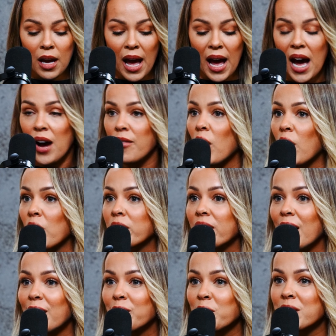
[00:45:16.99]
Have hard
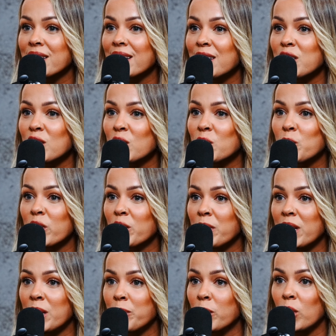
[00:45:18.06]
conversations with
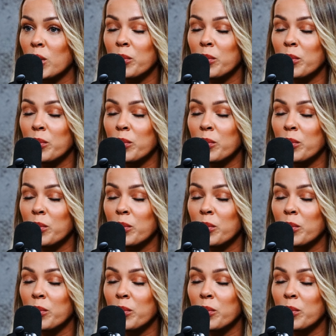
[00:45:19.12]
people,